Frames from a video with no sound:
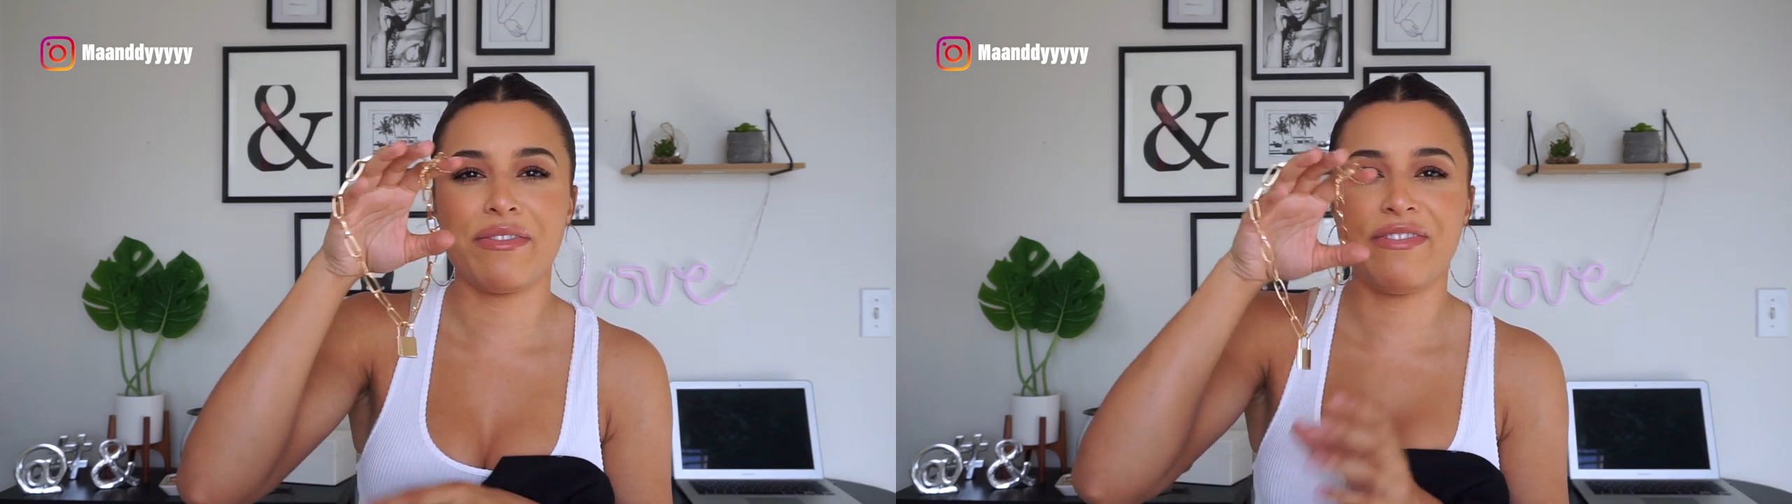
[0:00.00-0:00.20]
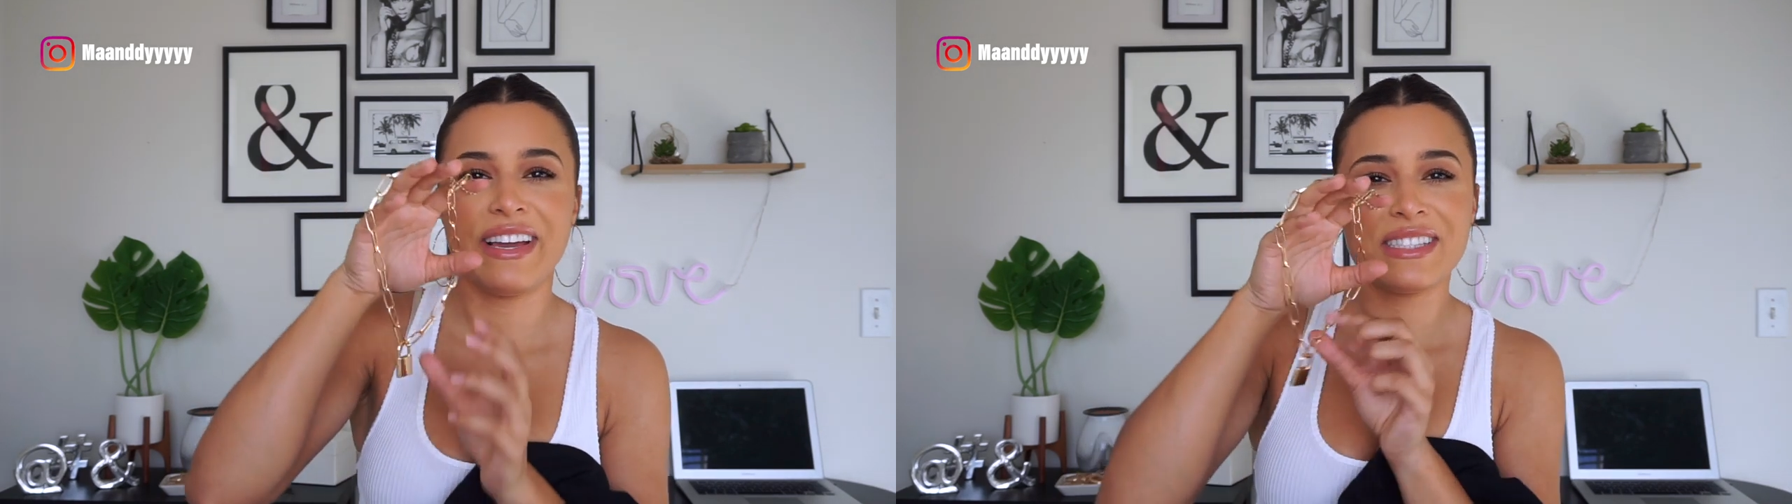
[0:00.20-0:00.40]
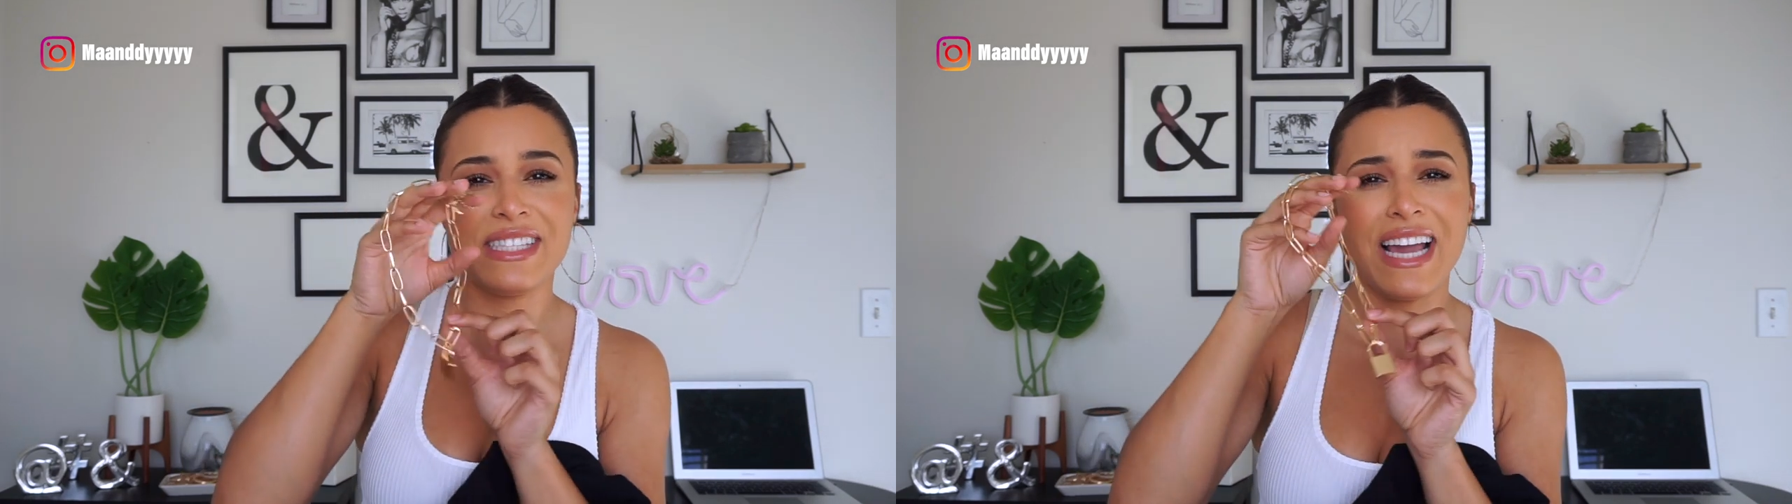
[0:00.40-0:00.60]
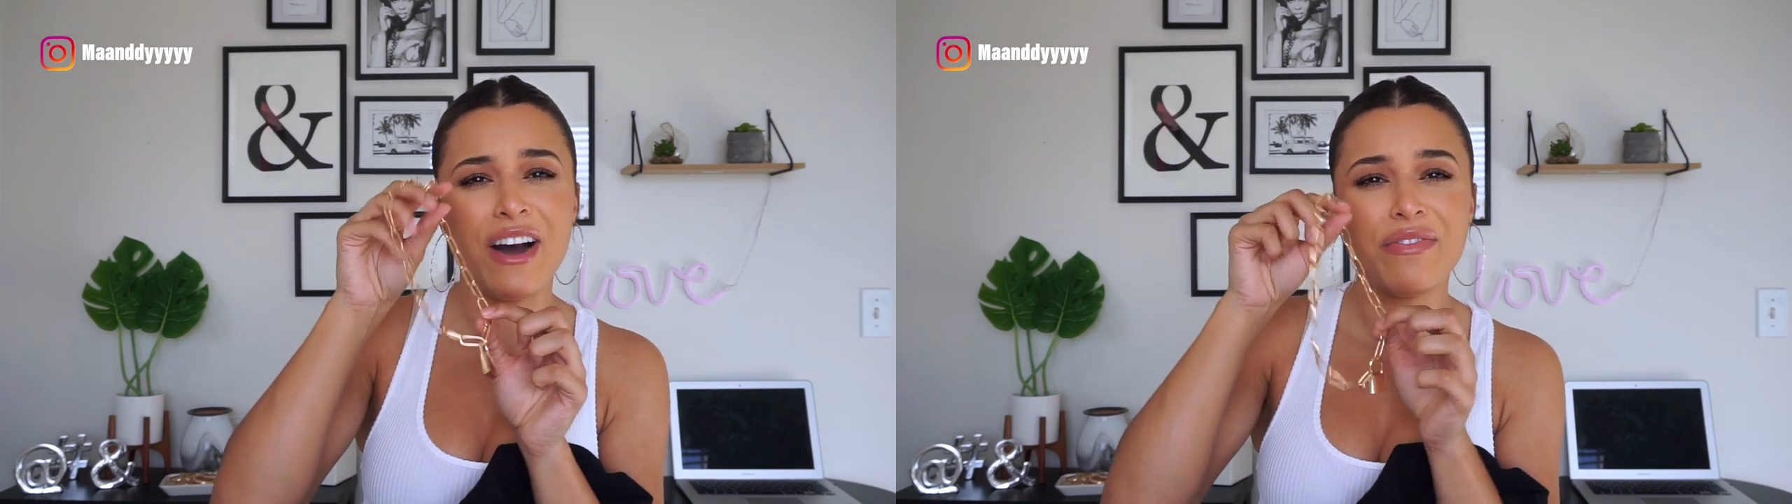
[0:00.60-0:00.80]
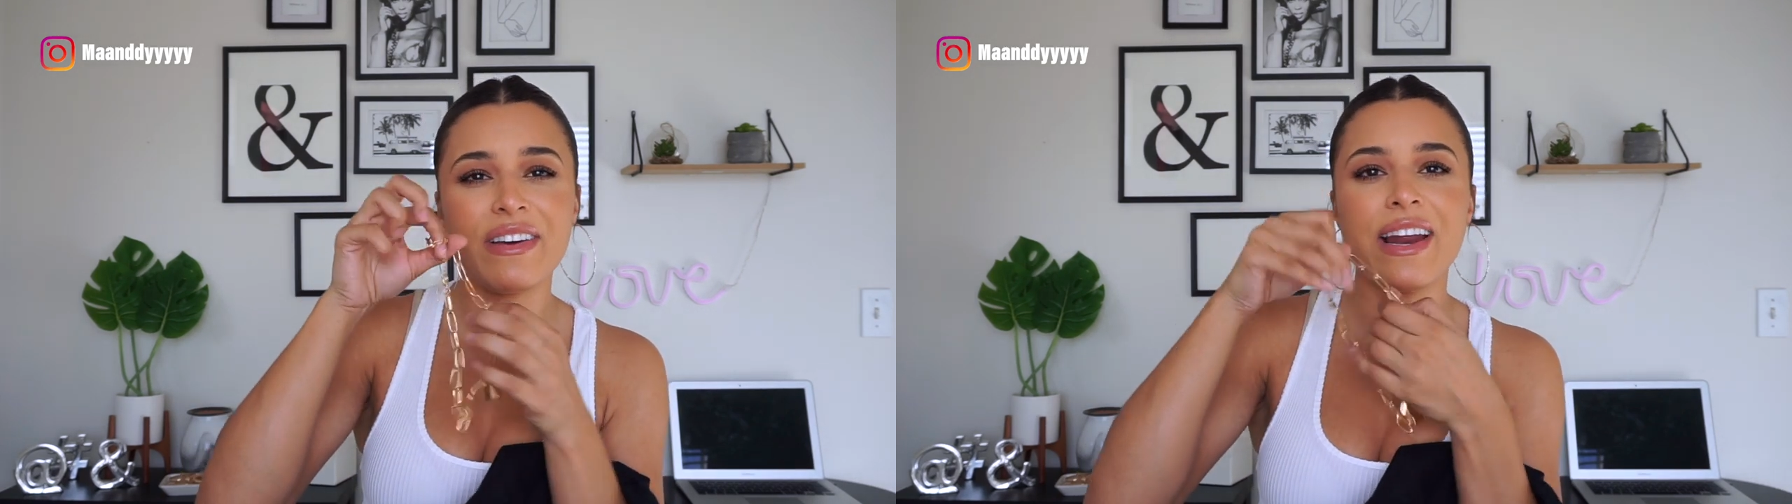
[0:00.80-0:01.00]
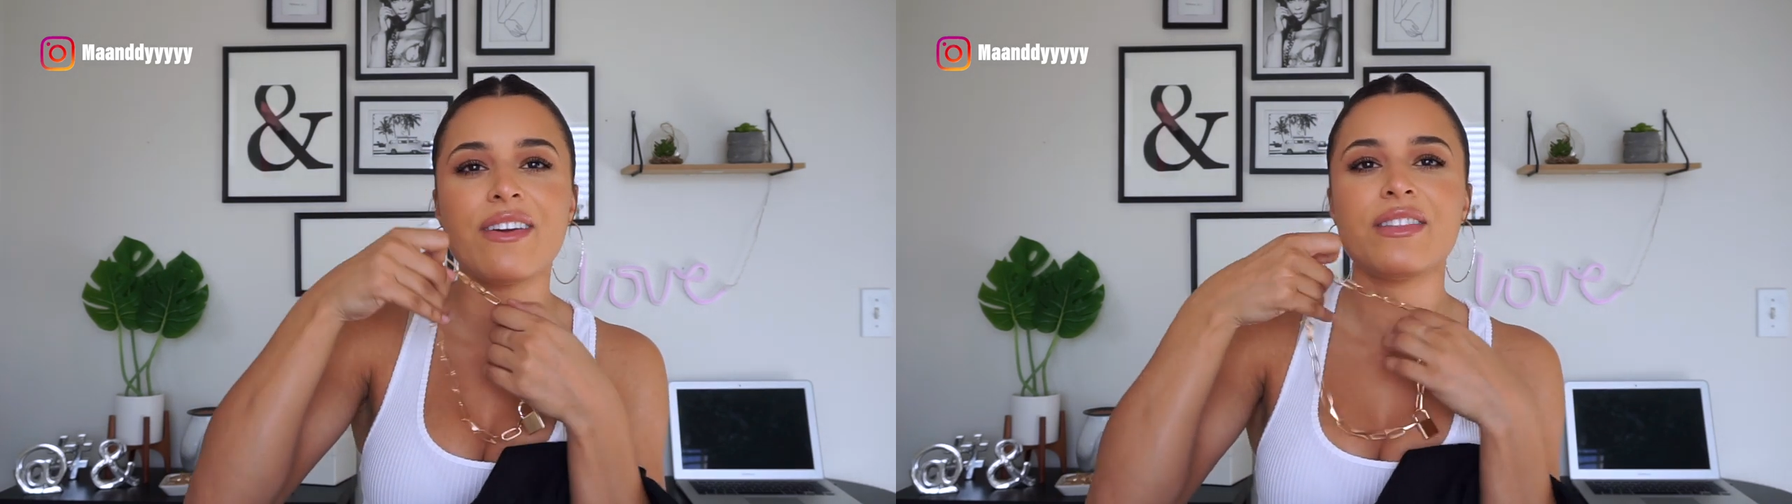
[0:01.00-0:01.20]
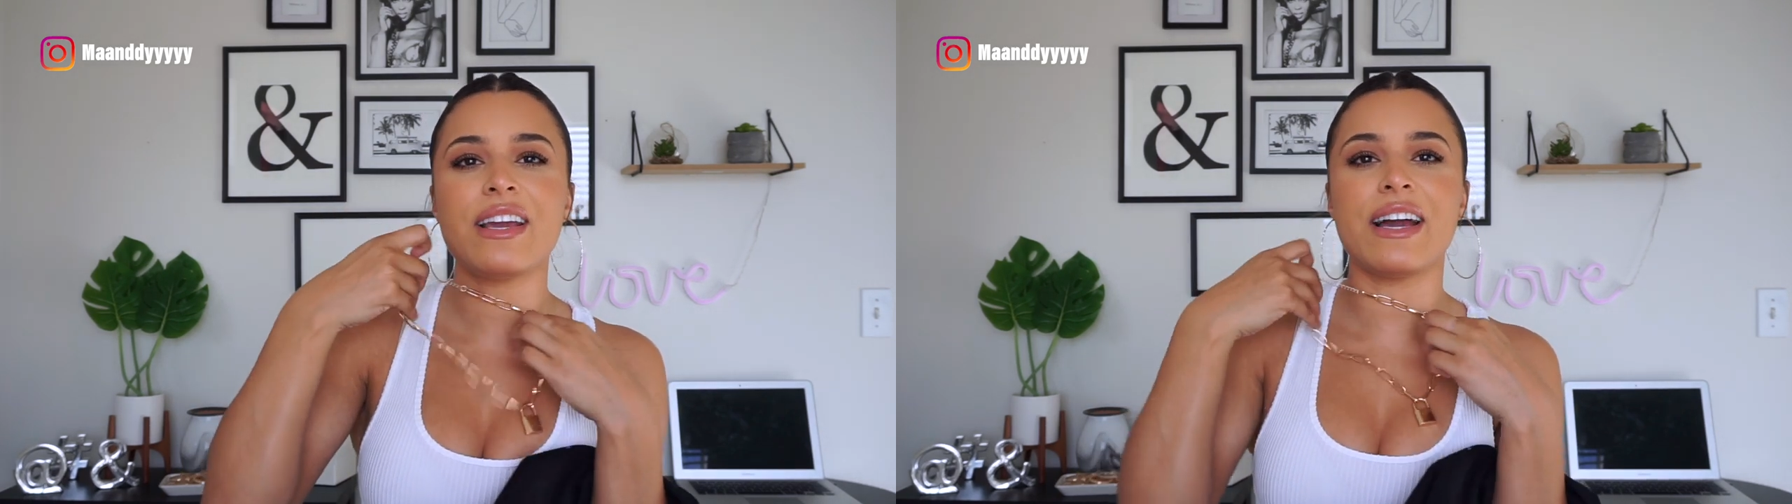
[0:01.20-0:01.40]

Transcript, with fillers: fancy outfit, I don't think.